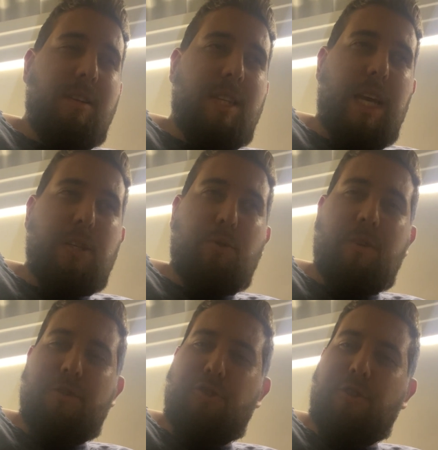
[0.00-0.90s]
takes you
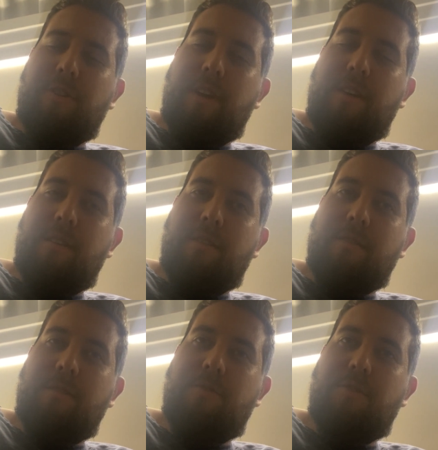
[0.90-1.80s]
on a journey
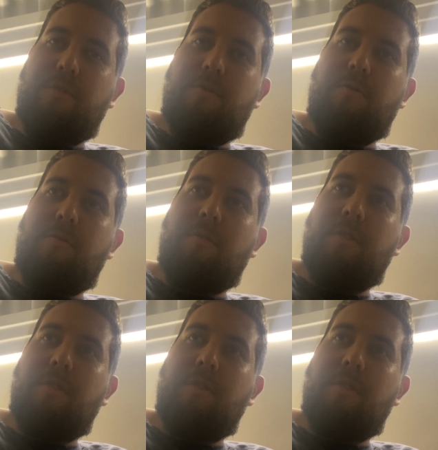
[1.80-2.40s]
to